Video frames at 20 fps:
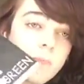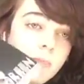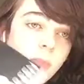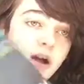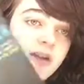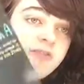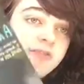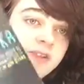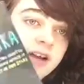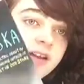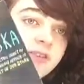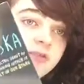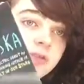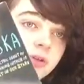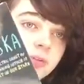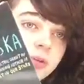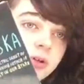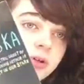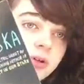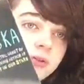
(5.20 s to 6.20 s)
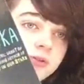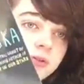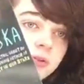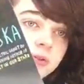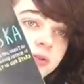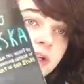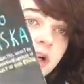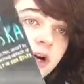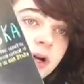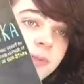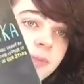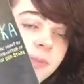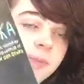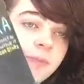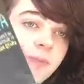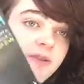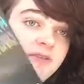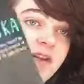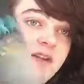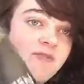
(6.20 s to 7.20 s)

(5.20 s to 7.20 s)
my favourite book of all time, my